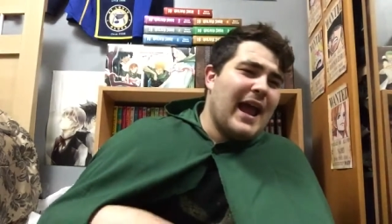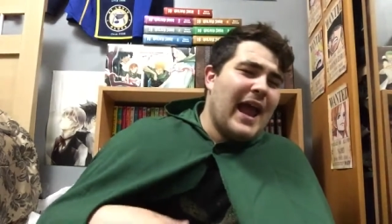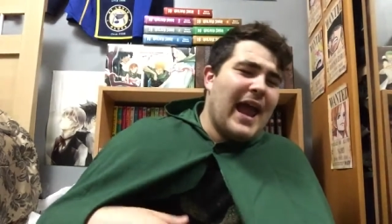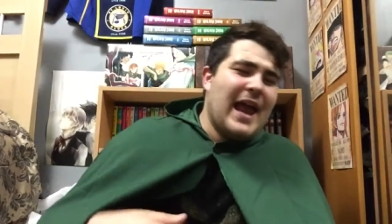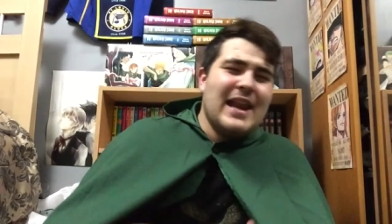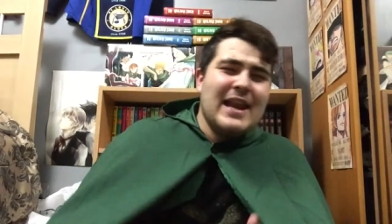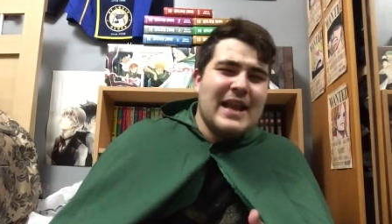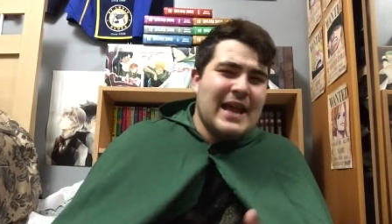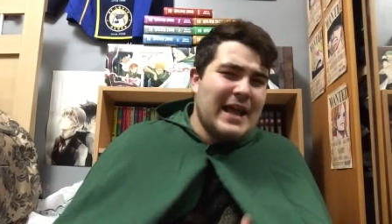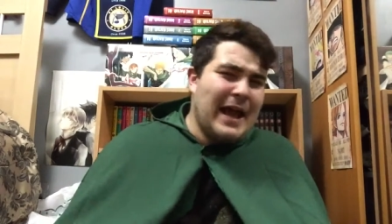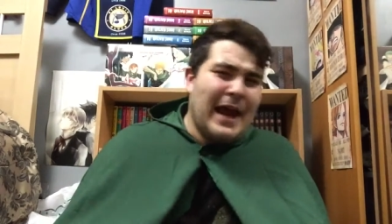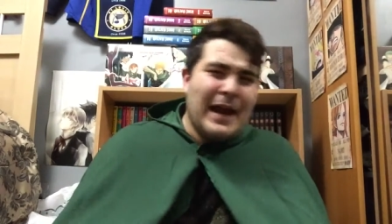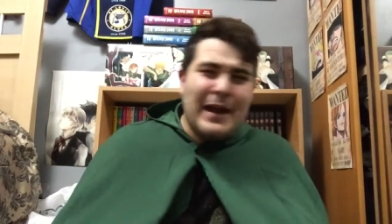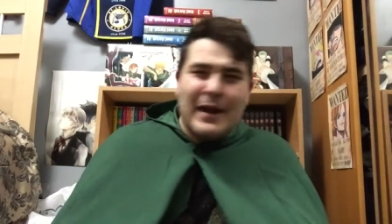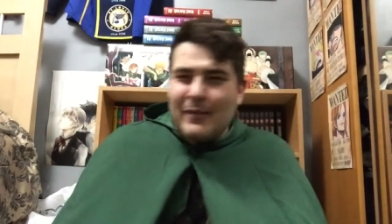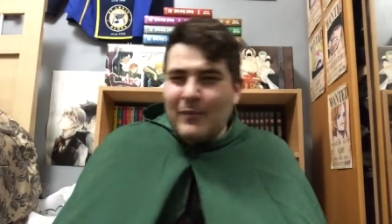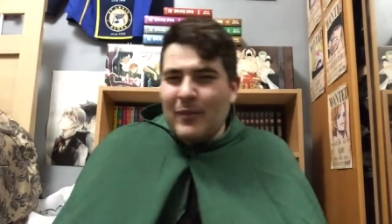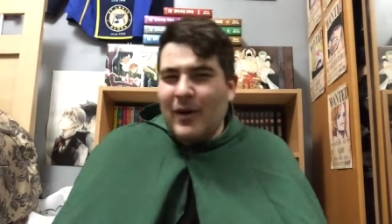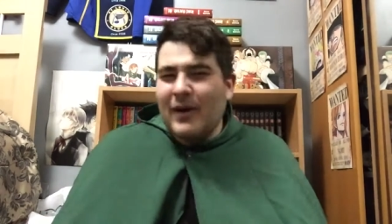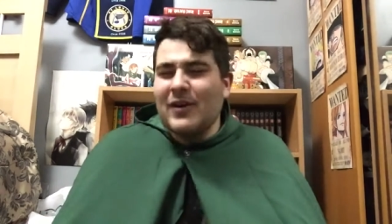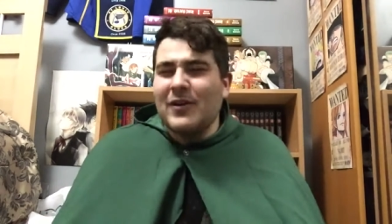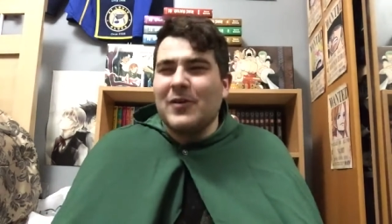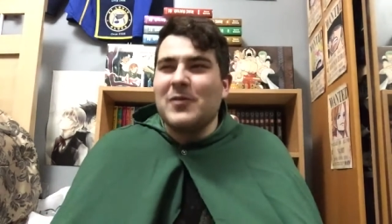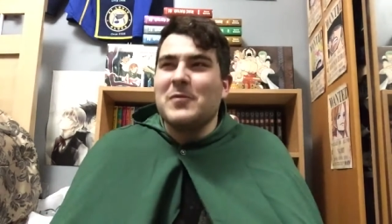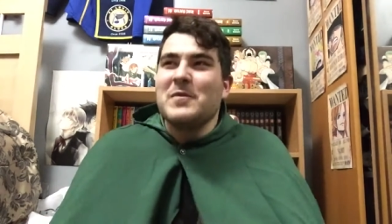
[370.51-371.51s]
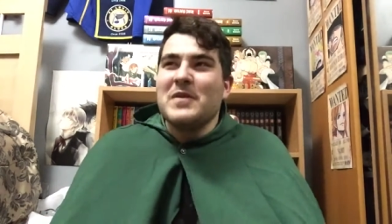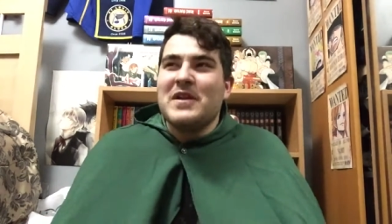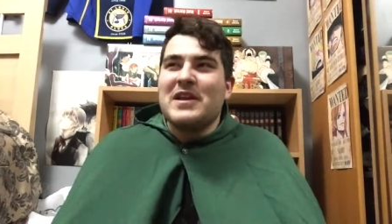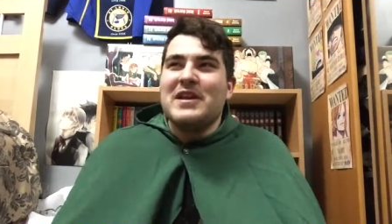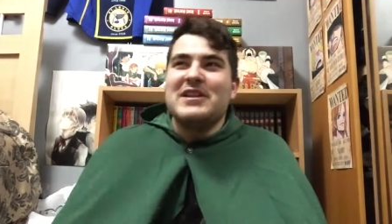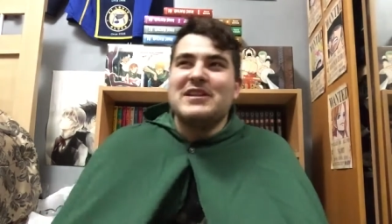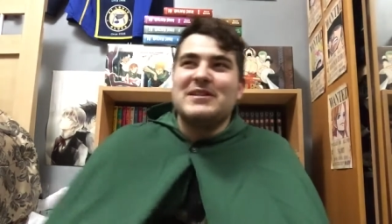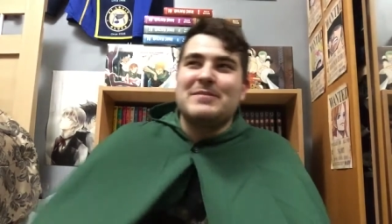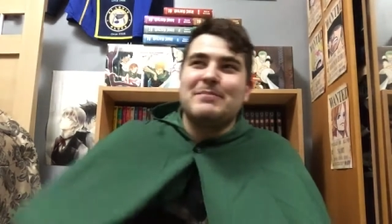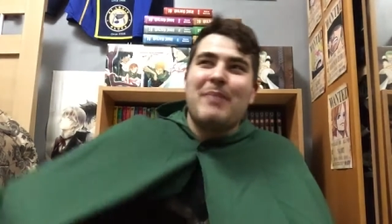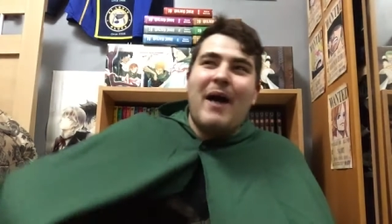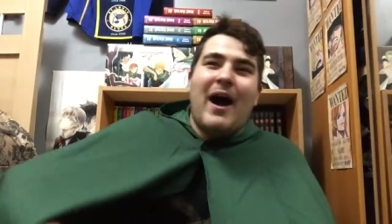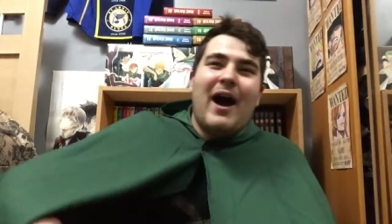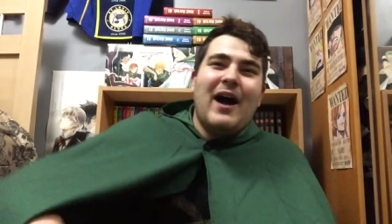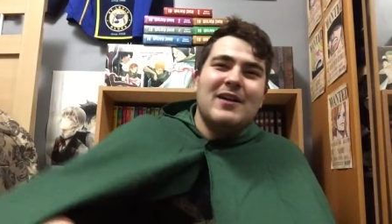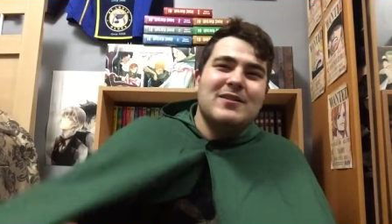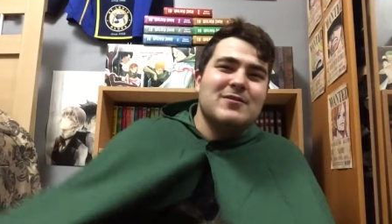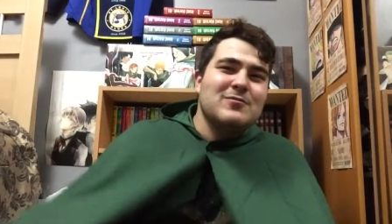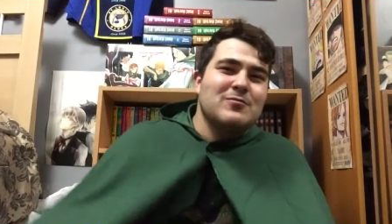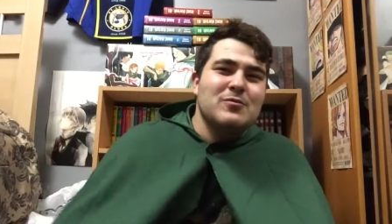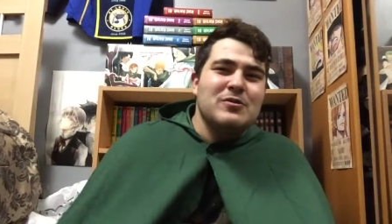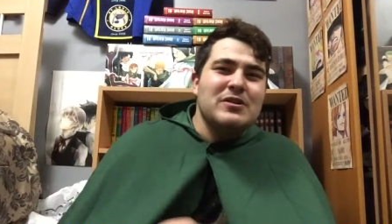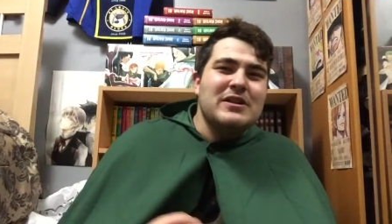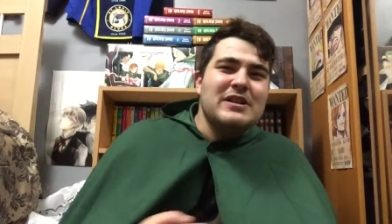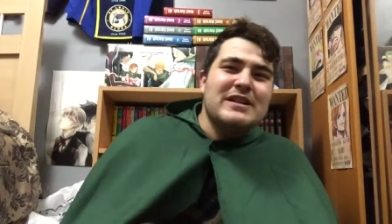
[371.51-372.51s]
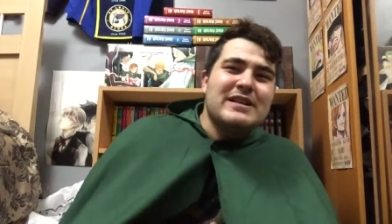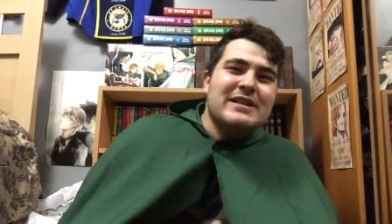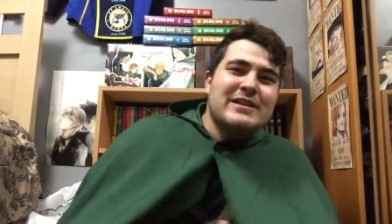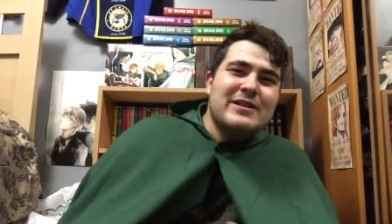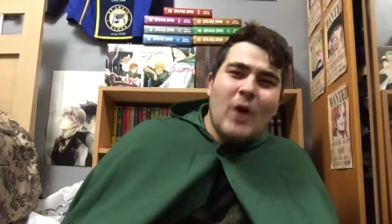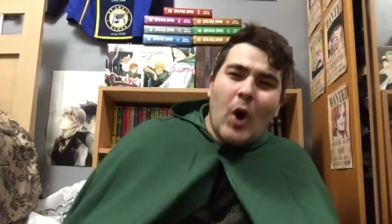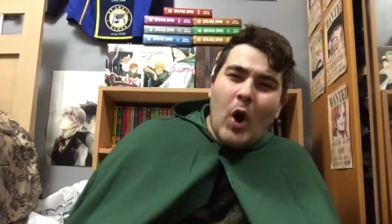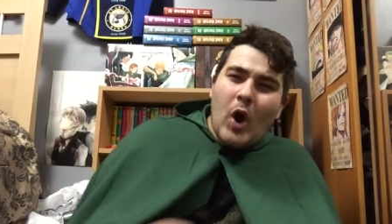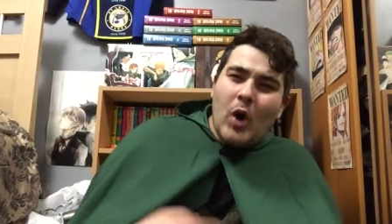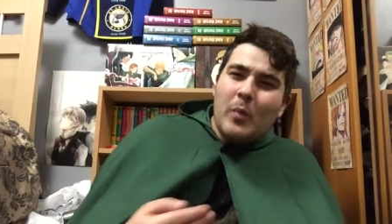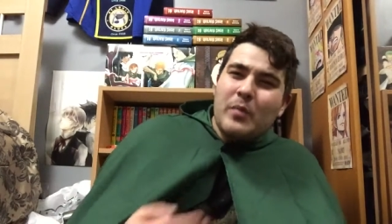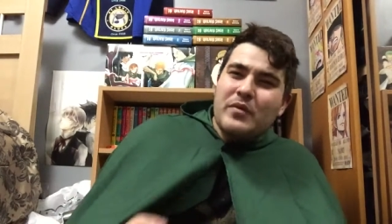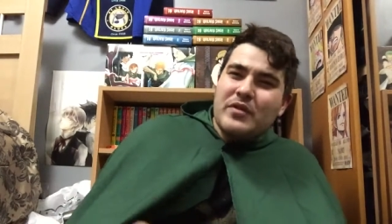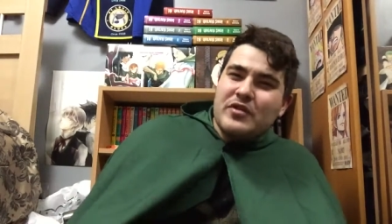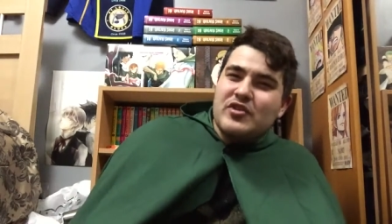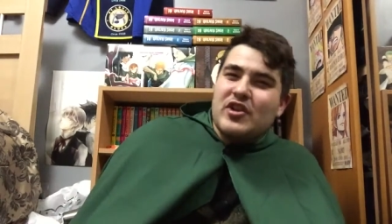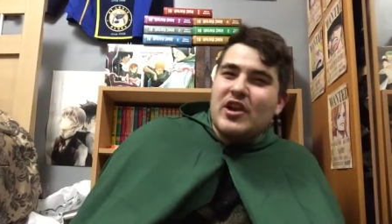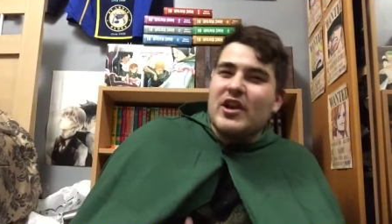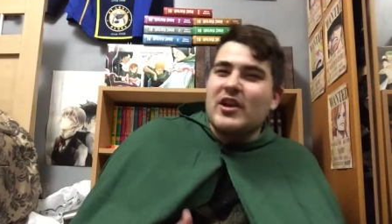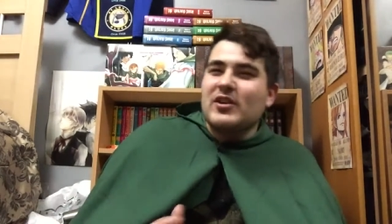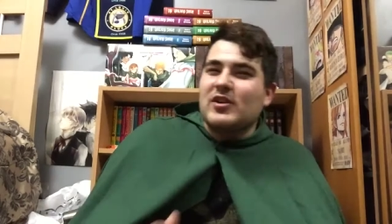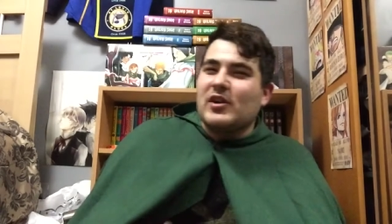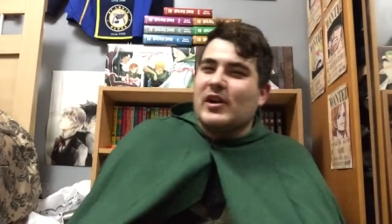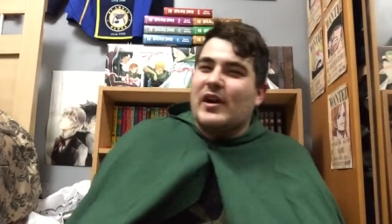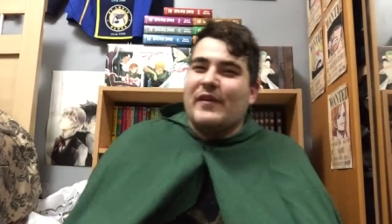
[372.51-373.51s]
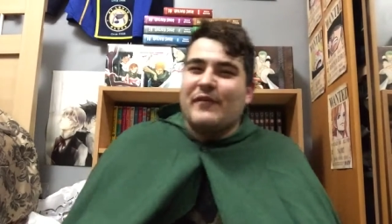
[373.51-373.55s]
And, and I remember Ban's really going with the Jericho.